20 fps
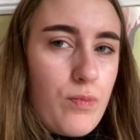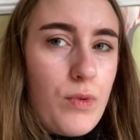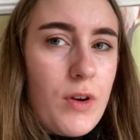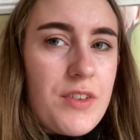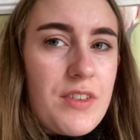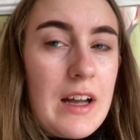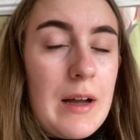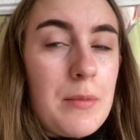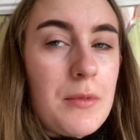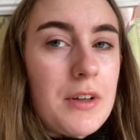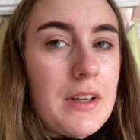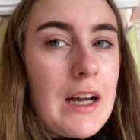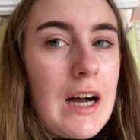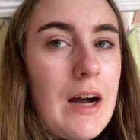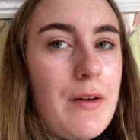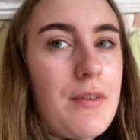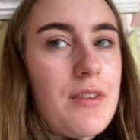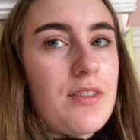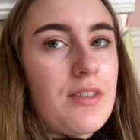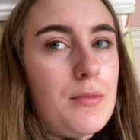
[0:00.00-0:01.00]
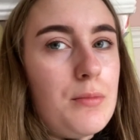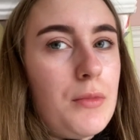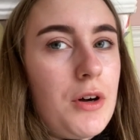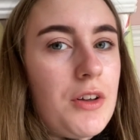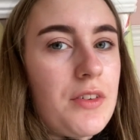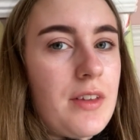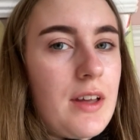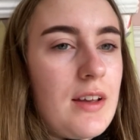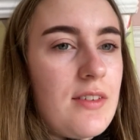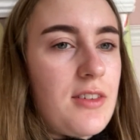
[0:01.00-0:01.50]
what I'm gonna have is some
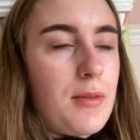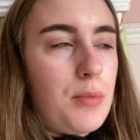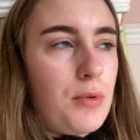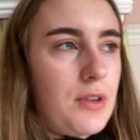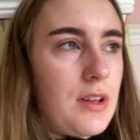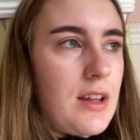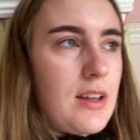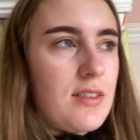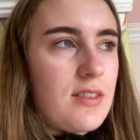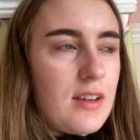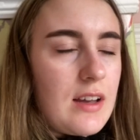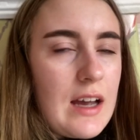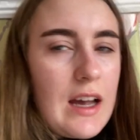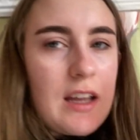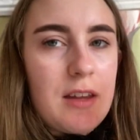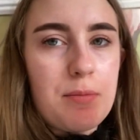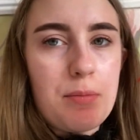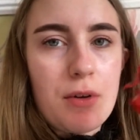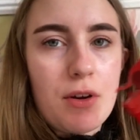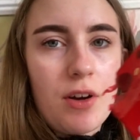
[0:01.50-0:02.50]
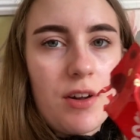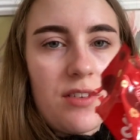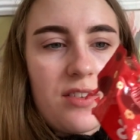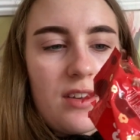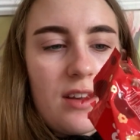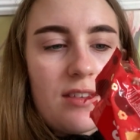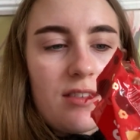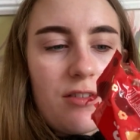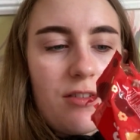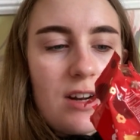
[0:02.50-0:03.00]
Malteser bunnies again, because
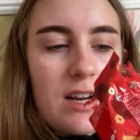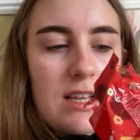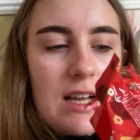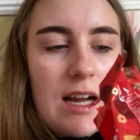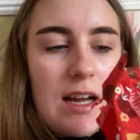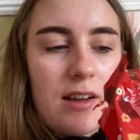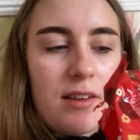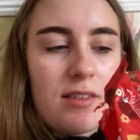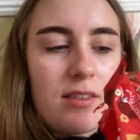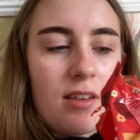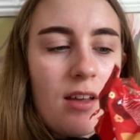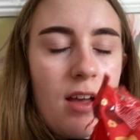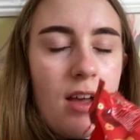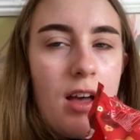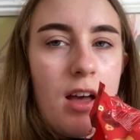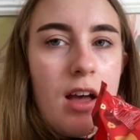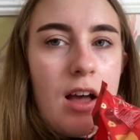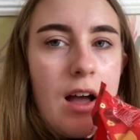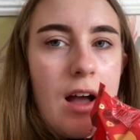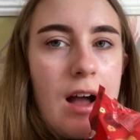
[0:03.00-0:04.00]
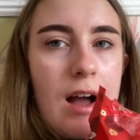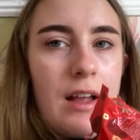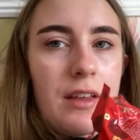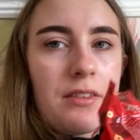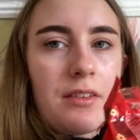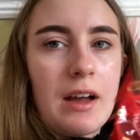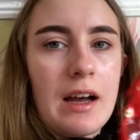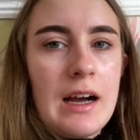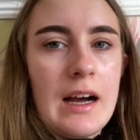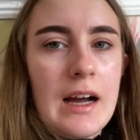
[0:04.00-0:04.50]
these are really nice
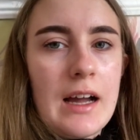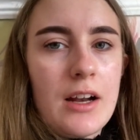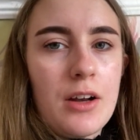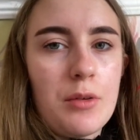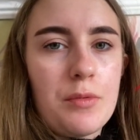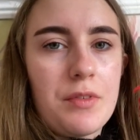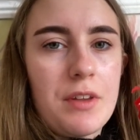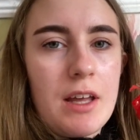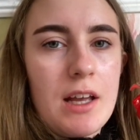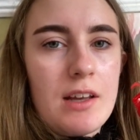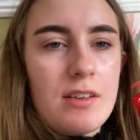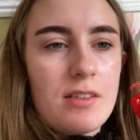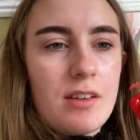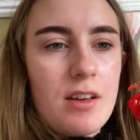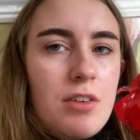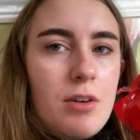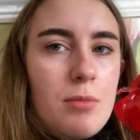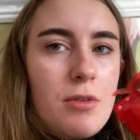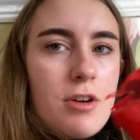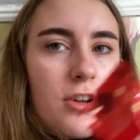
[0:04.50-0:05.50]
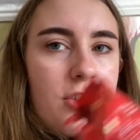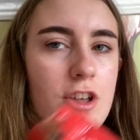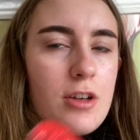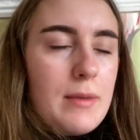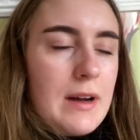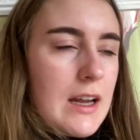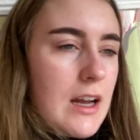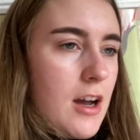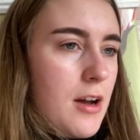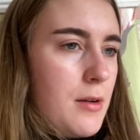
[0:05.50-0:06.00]
and I love these so much. And
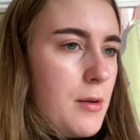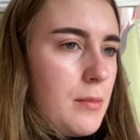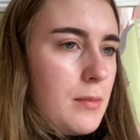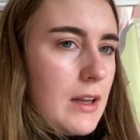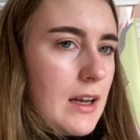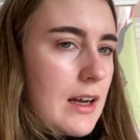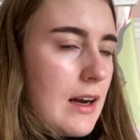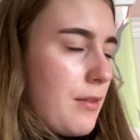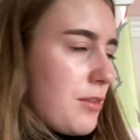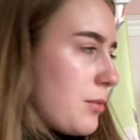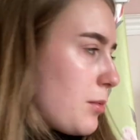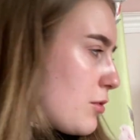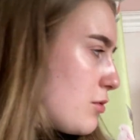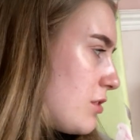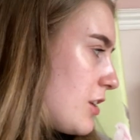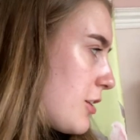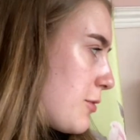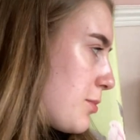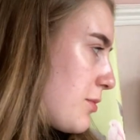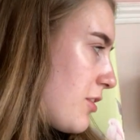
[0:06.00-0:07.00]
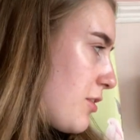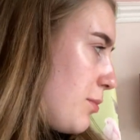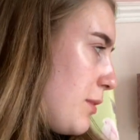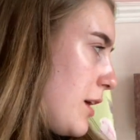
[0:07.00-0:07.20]
I um like have some crisps as